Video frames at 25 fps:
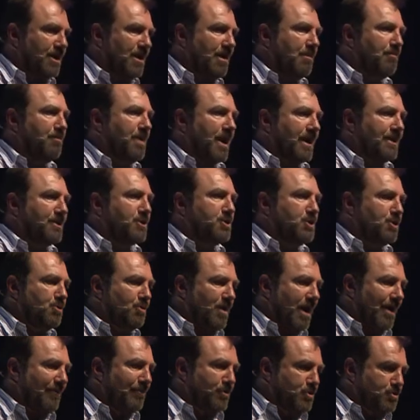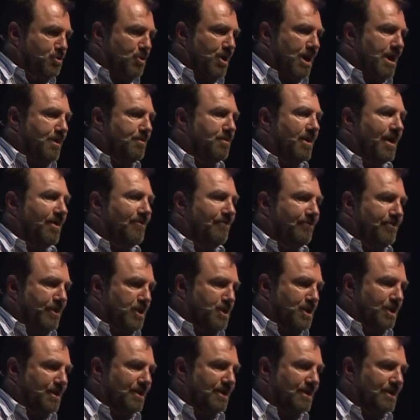But do have dream and
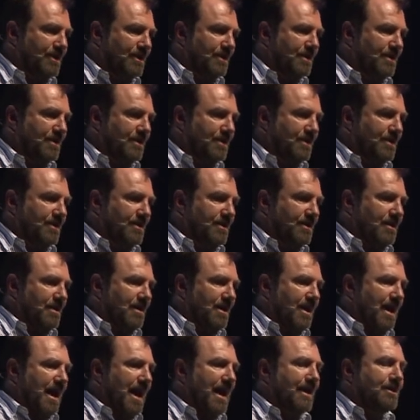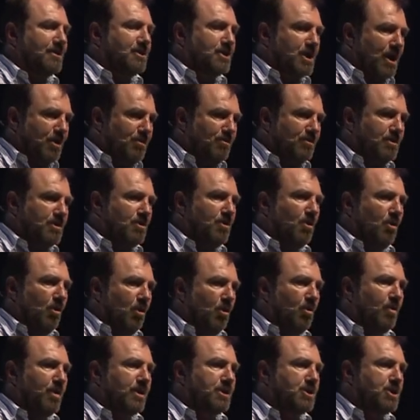vision and don't
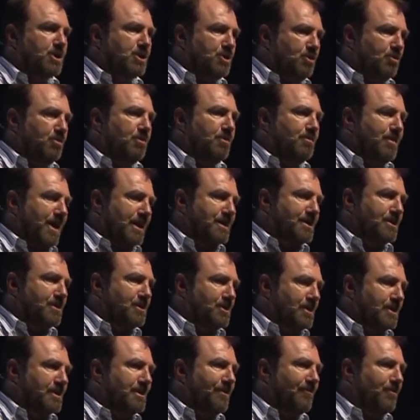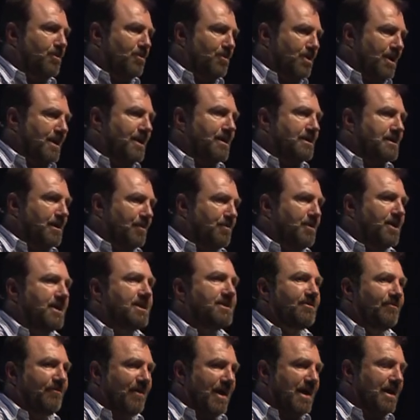always shoot the messengers. If you think something's
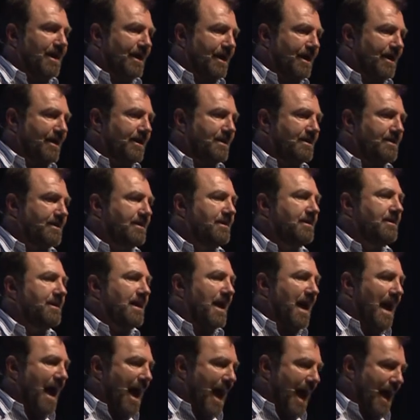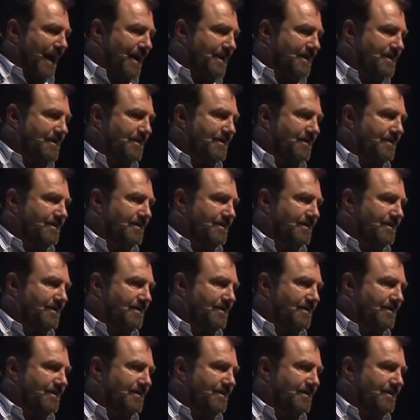failing in it, act.